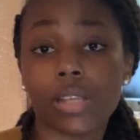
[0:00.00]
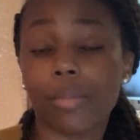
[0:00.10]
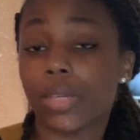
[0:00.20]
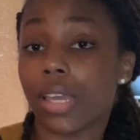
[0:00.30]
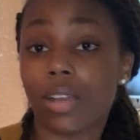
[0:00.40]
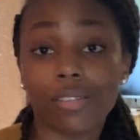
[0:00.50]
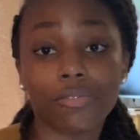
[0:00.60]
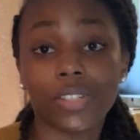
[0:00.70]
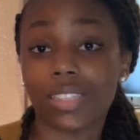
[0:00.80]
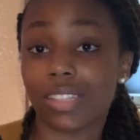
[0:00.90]
I'm getting
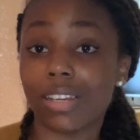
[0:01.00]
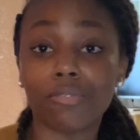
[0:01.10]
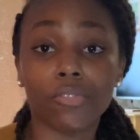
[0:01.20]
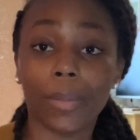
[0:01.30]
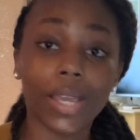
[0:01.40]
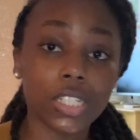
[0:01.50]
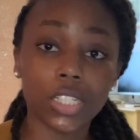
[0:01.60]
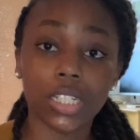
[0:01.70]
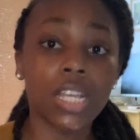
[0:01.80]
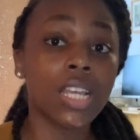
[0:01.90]
conflicting
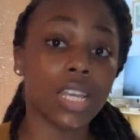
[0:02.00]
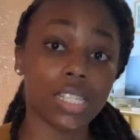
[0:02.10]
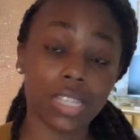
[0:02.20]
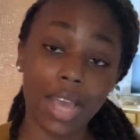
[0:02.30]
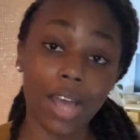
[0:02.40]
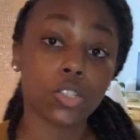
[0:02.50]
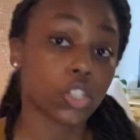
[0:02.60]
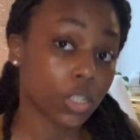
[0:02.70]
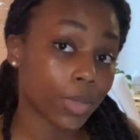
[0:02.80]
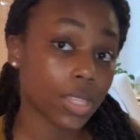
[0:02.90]
information. Is the couch
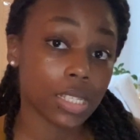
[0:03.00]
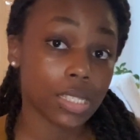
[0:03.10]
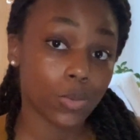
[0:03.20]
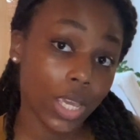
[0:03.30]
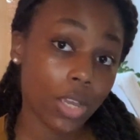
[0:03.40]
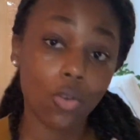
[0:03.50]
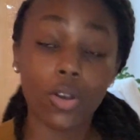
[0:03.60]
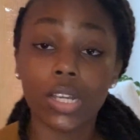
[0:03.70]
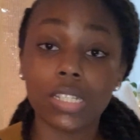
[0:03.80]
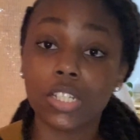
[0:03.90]
shipping this week or
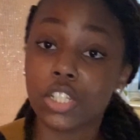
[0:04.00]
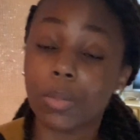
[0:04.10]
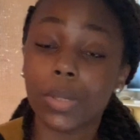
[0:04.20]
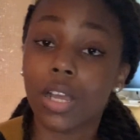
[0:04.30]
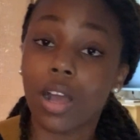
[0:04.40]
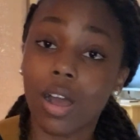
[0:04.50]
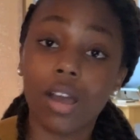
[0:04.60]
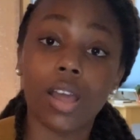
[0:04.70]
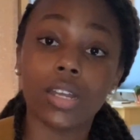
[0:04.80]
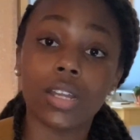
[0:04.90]
is it shipping
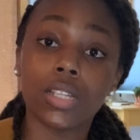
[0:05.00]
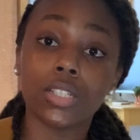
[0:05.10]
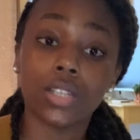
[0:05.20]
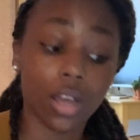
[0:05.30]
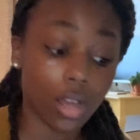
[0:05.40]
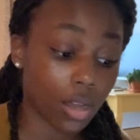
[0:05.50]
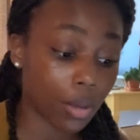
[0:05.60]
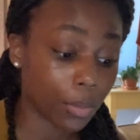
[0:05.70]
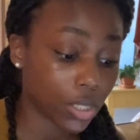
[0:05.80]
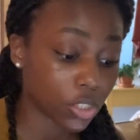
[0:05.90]
on
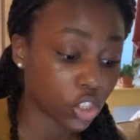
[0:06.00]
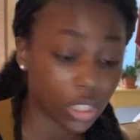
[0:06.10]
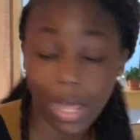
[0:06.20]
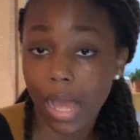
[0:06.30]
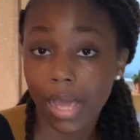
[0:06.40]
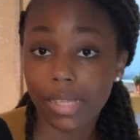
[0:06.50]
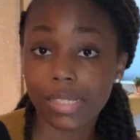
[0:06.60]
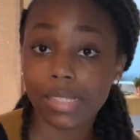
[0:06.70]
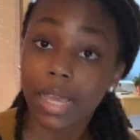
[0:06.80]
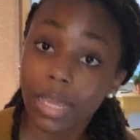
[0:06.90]
July
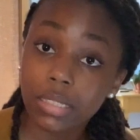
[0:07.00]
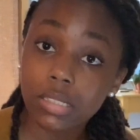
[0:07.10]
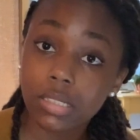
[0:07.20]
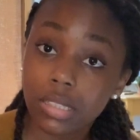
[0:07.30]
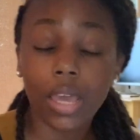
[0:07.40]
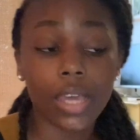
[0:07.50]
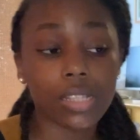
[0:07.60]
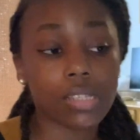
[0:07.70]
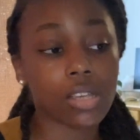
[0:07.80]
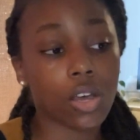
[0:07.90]
6th?
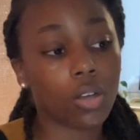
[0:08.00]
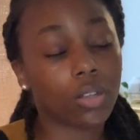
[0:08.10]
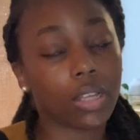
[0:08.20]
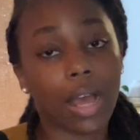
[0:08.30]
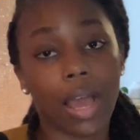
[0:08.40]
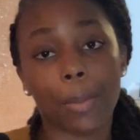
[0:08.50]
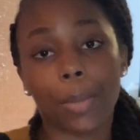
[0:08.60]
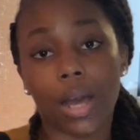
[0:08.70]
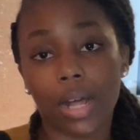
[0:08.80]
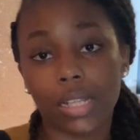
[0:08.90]
And so the guy
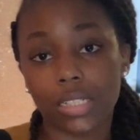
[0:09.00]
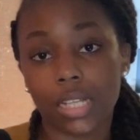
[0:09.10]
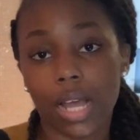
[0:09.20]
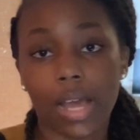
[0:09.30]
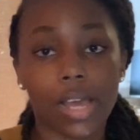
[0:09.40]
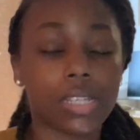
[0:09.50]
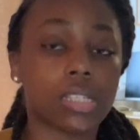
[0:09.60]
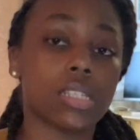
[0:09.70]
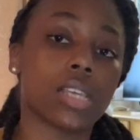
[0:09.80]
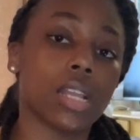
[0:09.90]
apologized,
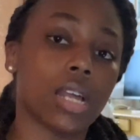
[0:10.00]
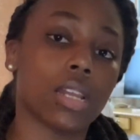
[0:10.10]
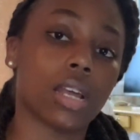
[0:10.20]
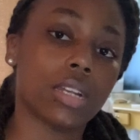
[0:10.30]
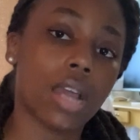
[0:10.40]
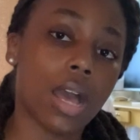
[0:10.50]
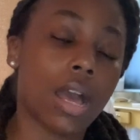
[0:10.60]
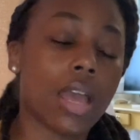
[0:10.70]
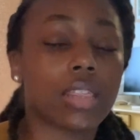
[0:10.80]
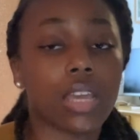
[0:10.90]
he said
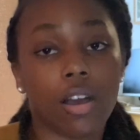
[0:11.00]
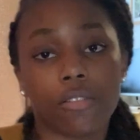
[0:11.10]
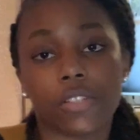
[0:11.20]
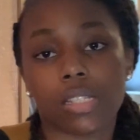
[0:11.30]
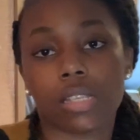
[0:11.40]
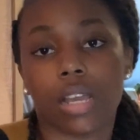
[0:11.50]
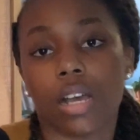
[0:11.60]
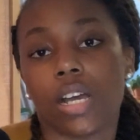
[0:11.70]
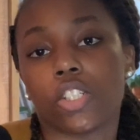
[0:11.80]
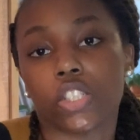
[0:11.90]
and they offered to take
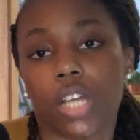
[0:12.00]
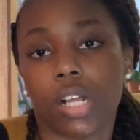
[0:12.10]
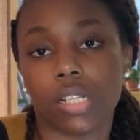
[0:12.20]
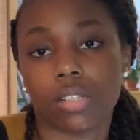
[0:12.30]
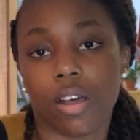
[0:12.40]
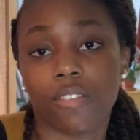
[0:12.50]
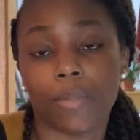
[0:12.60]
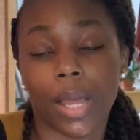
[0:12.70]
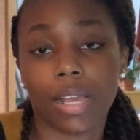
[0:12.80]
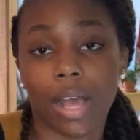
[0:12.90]
$100 off
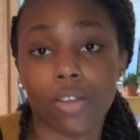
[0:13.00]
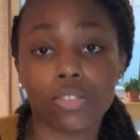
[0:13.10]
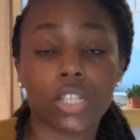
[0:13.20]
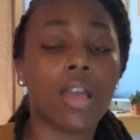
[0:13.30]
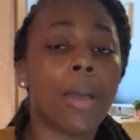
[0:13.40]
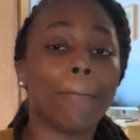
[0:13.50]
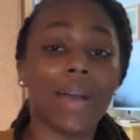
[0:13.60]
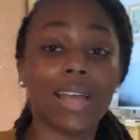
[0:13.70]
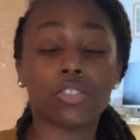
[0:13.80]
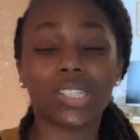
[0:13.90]
my couch.
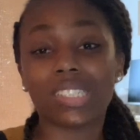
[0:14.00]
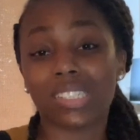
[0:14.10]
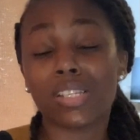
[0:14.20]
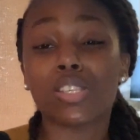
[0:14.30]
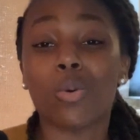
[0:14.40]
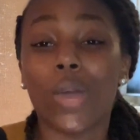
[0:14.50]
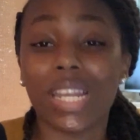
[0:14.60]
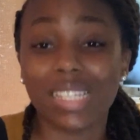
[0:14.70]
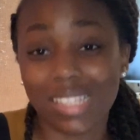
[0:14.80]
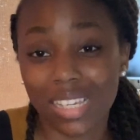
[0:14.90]
Mind you, this is a
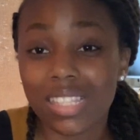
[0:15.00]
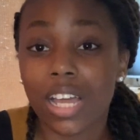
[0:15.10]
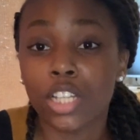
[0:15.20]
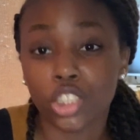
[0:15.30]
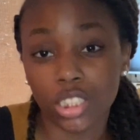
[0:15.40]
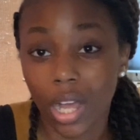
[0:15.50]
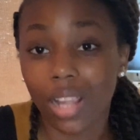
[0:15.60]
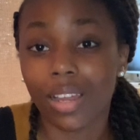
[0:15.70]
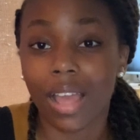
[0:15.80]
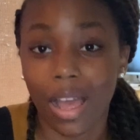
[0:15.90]

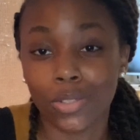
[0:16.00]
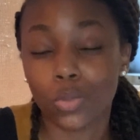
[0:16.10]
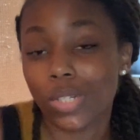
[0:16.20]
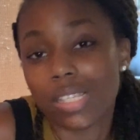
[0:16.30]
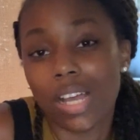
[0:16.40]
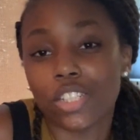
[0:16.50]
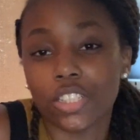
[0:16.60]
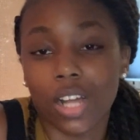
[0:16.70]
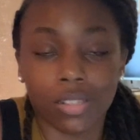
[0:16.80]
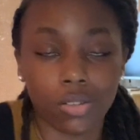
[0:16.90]
$2,600 couch. What is $100
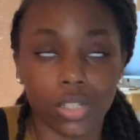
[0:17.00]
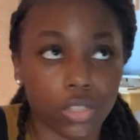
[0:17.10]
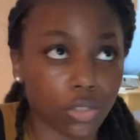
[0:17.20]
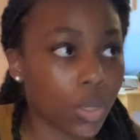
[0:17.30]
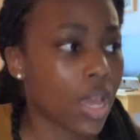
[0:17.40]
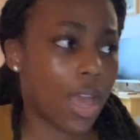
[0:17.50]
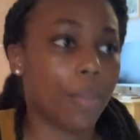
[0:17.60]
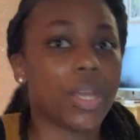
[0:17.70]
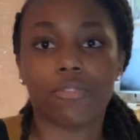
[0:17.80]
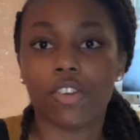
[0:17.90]
gonna do? I
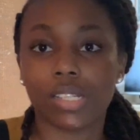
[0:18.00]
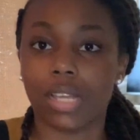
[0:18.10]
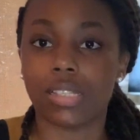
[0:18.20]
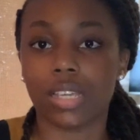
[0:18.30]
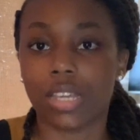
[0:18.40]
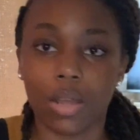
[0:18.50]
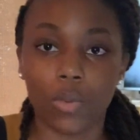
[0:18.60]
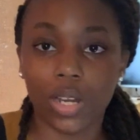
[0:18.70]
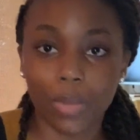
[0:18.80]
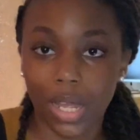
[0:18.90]
mean, of course I took it. I
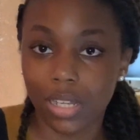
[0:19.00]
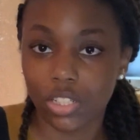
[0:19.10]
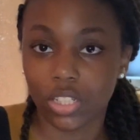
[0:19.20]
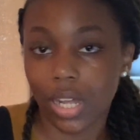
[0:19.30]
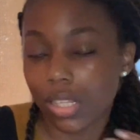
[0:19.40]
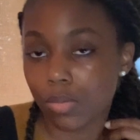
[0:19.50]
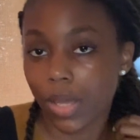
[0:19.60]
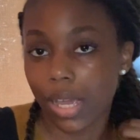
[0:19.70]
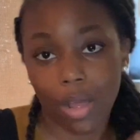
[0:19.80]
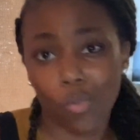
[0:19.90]
wanted my $100
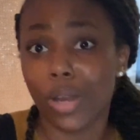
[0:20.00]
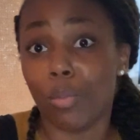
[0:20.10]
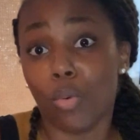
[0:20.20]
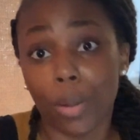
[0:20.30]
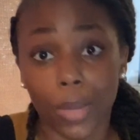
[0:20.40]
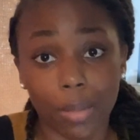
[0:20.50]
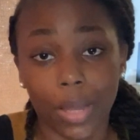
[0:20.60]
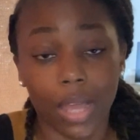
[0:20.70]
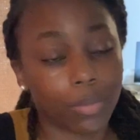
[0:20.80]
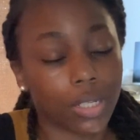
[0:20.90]
back. I wanted more money
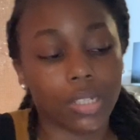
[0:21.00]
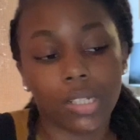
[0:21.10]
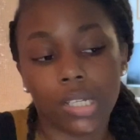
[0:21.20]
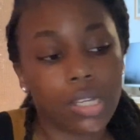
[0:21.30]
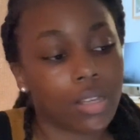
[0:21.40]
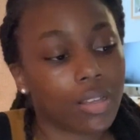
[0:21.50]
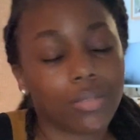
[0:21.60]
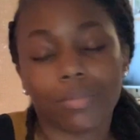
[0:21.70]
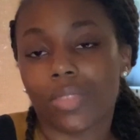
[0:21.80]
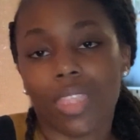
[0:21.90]
back, but
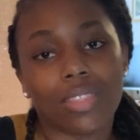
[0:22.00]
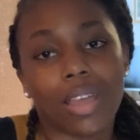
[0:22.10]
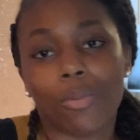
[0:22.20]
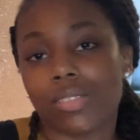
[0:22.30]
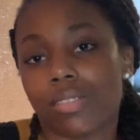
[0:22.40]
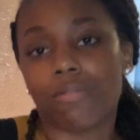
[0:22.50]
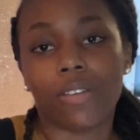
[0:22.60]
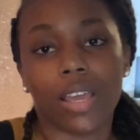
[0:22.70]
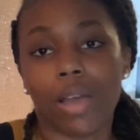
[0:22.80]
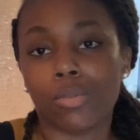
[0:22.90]
that wasn't the
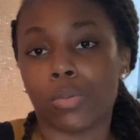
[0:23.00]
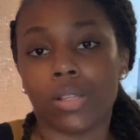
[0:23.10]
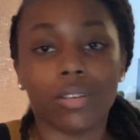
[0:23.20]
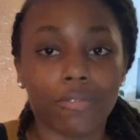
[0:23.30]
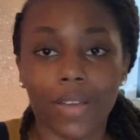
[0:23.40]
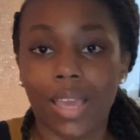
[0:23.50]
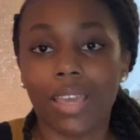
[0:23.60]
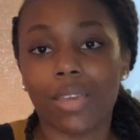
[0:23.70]
fight I was willing to fight.